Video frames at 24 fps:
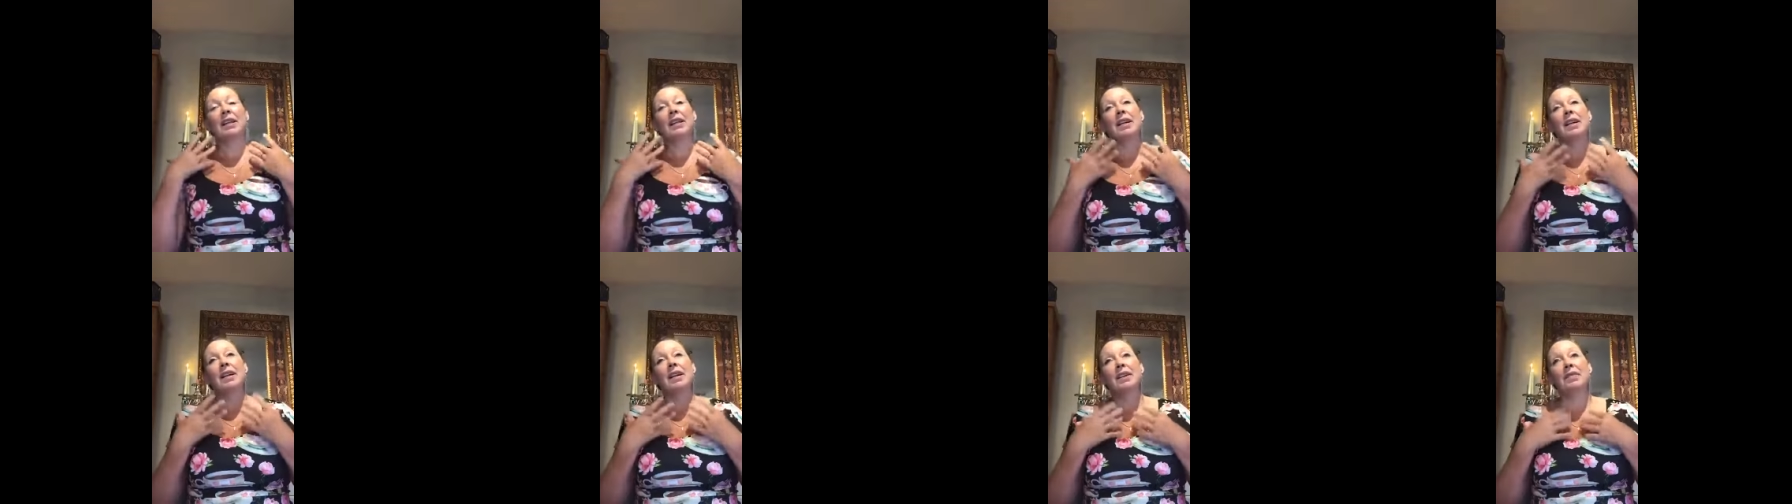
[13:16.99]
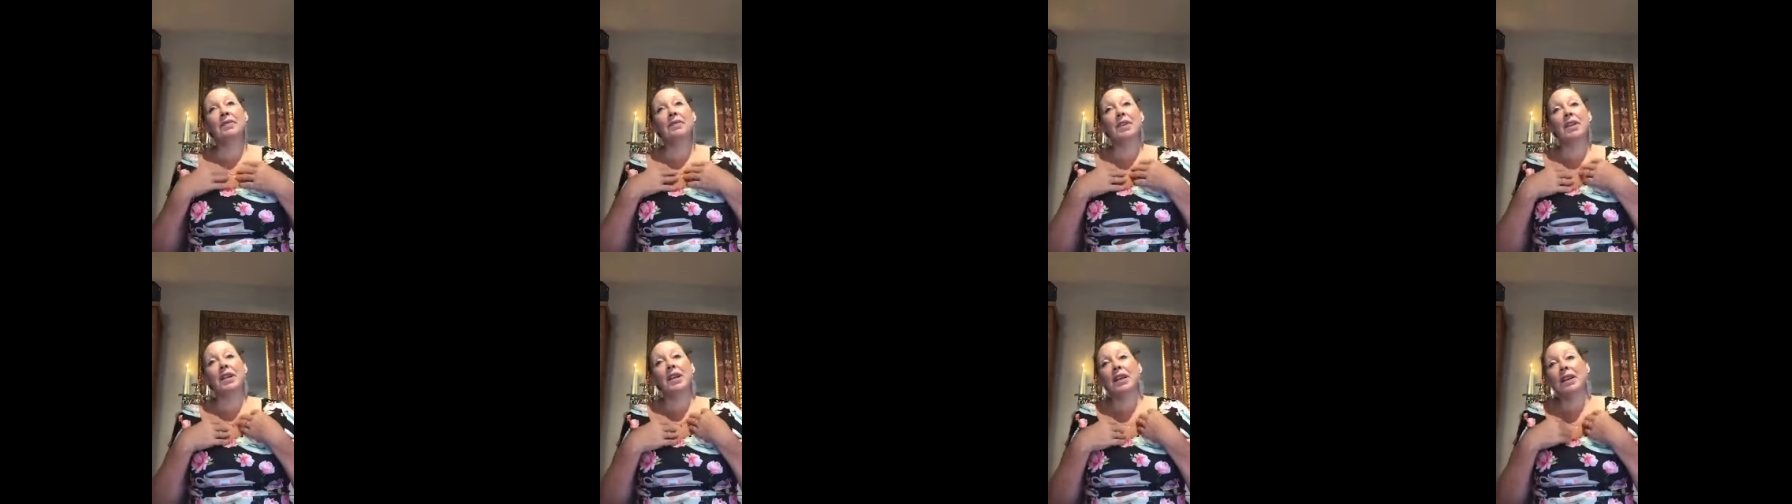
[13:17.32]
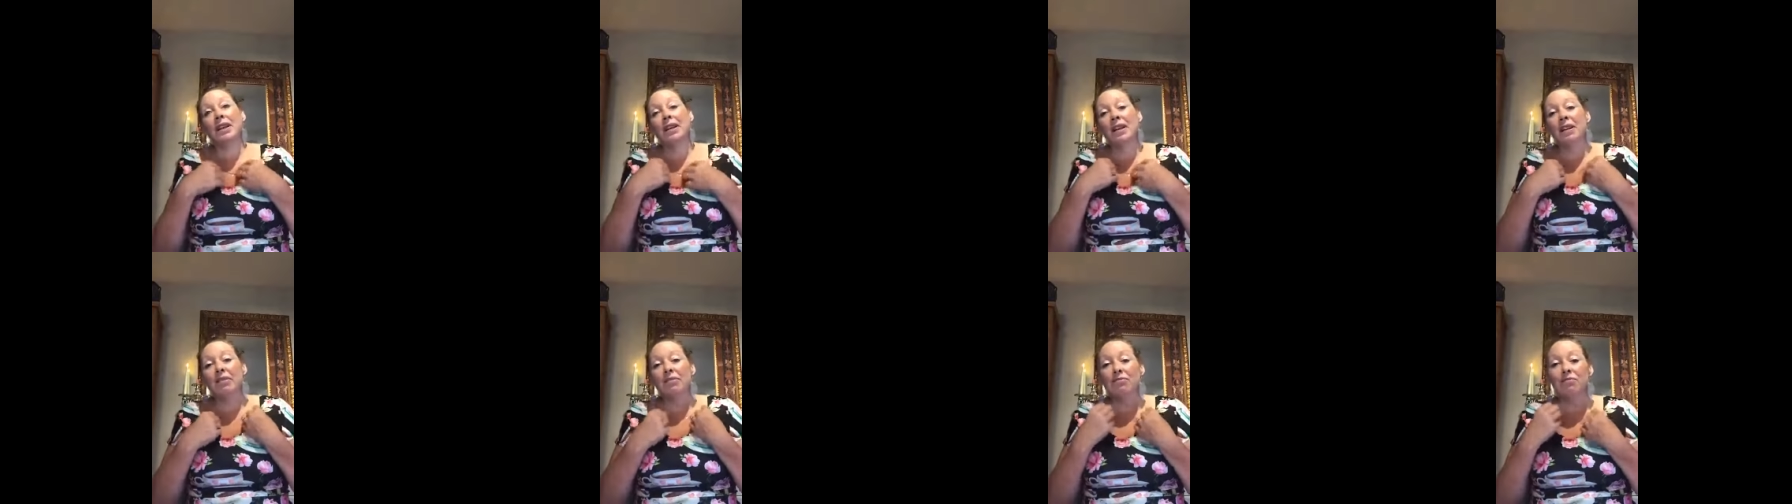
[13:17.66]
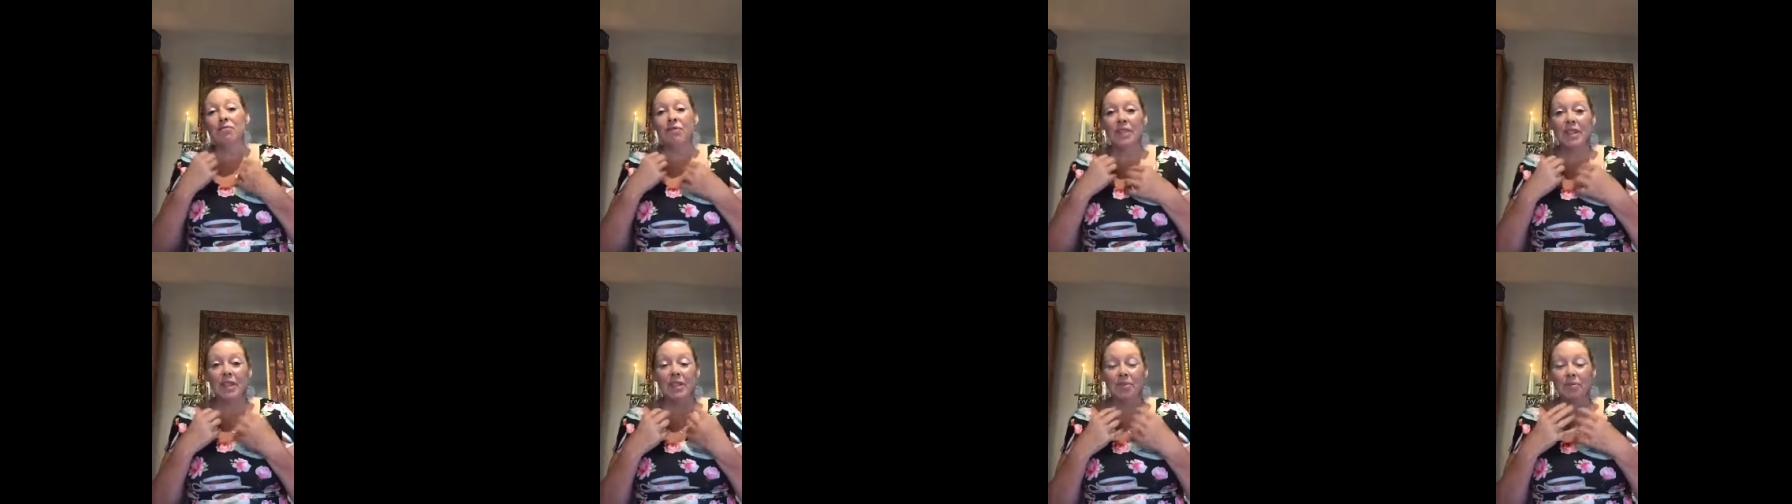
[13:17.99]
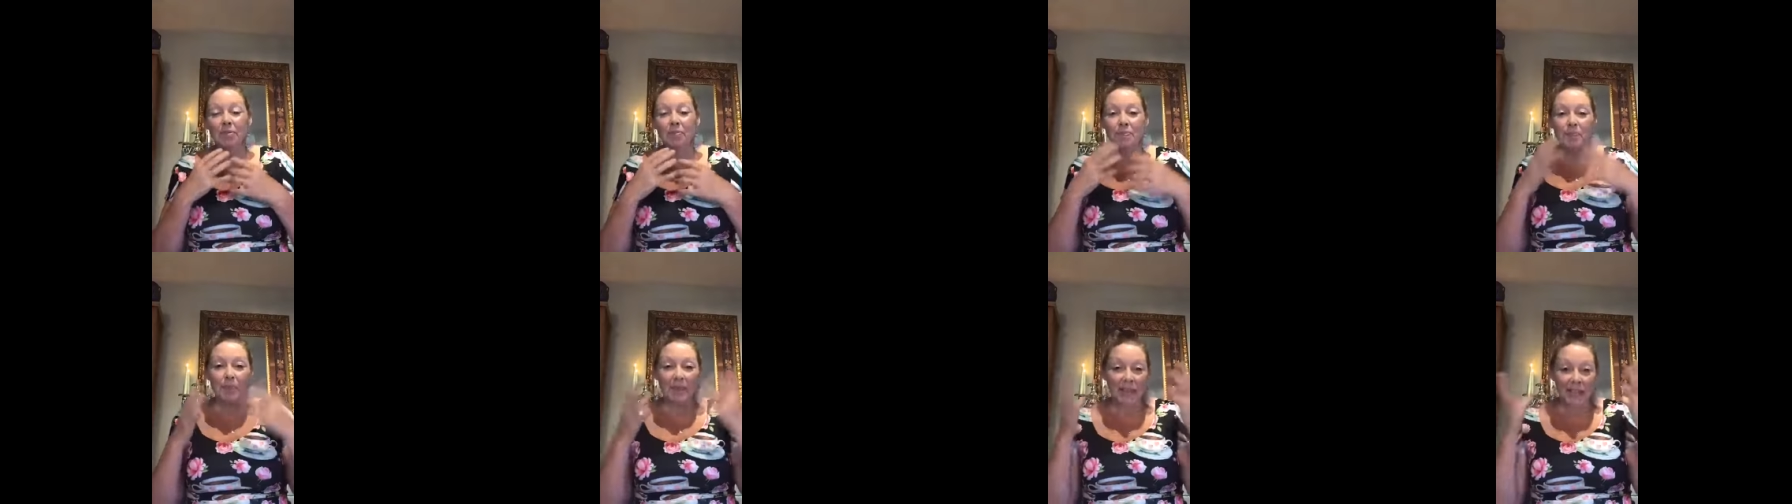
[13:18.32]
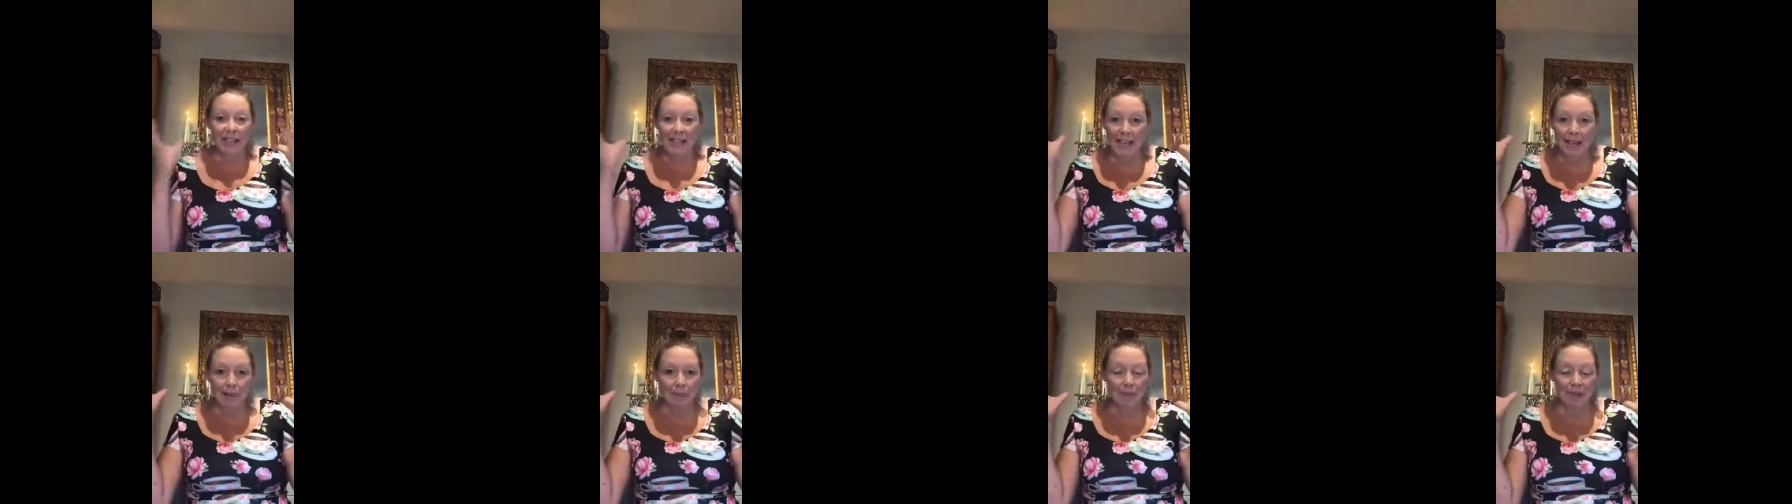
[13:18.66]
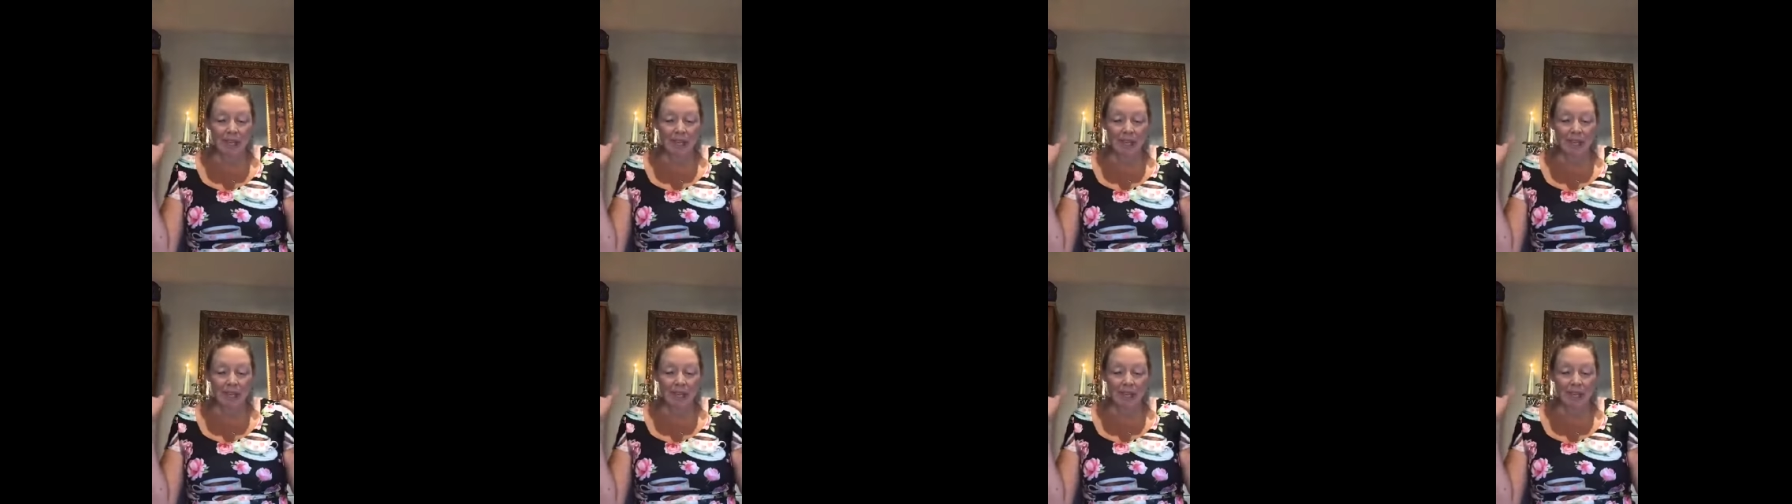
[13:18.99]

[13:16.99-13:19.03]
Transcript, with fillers: and kind of the real big